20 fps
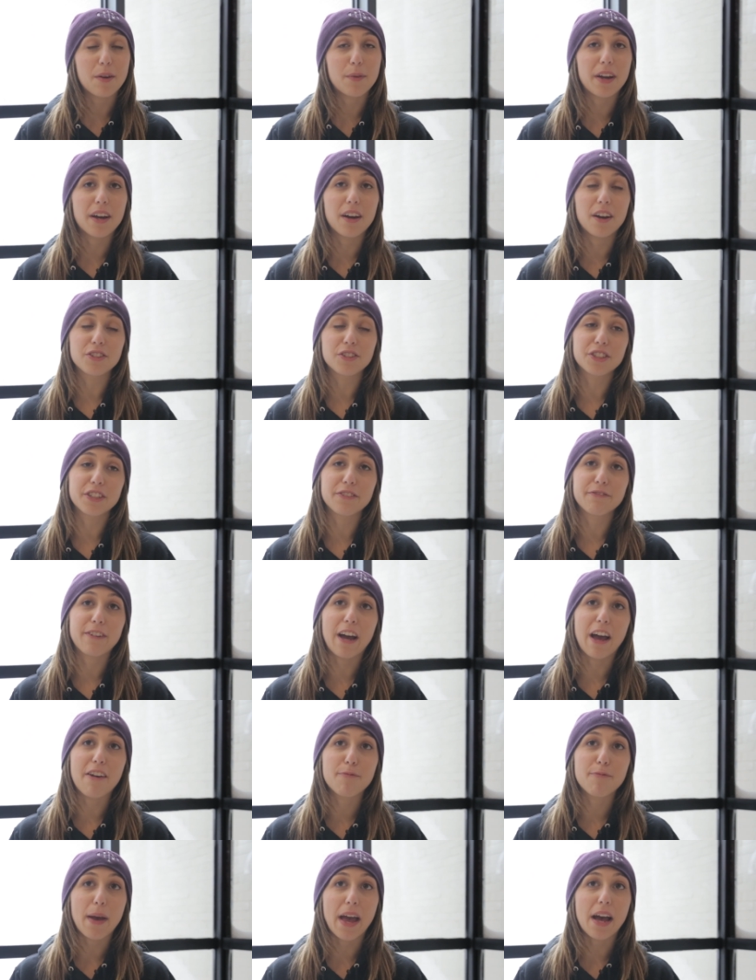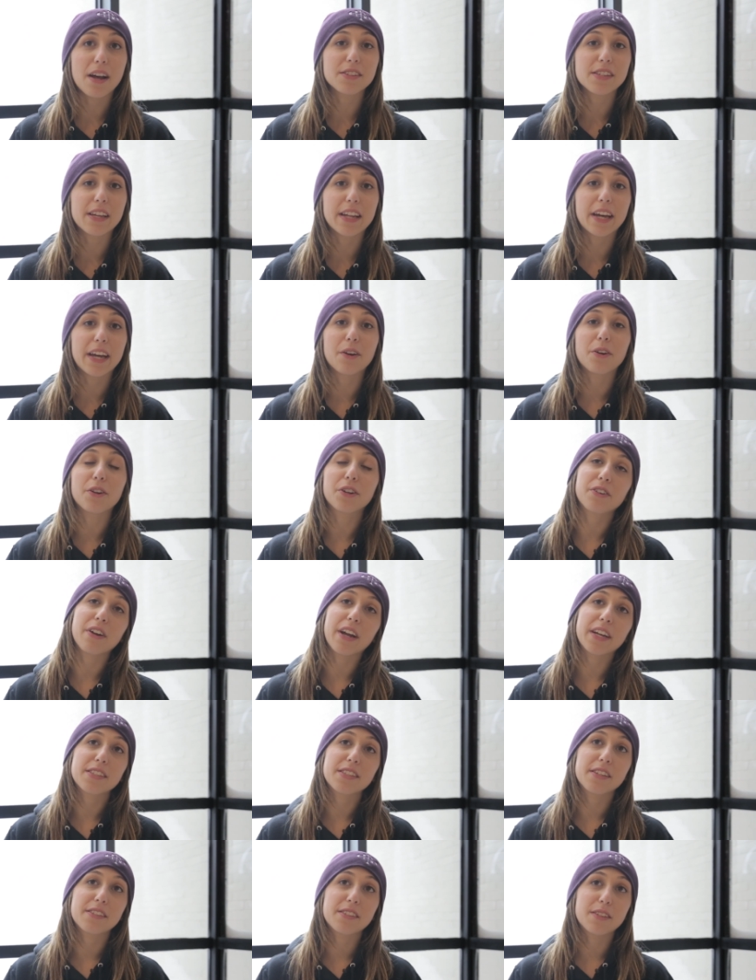I weigh 105 pounds and I go to
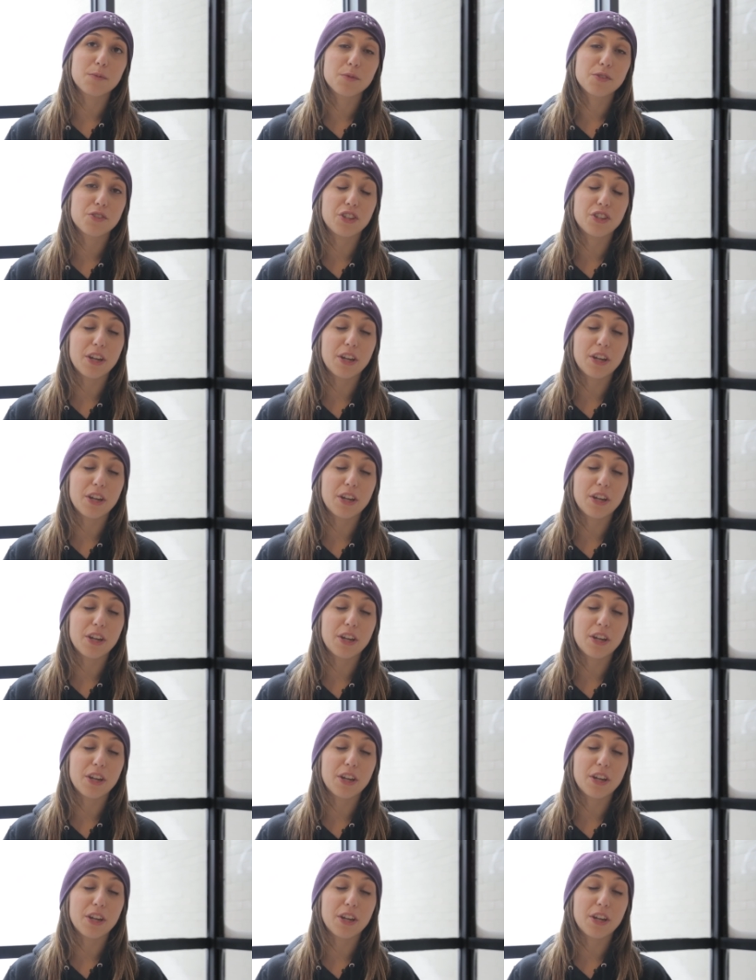Krank Systems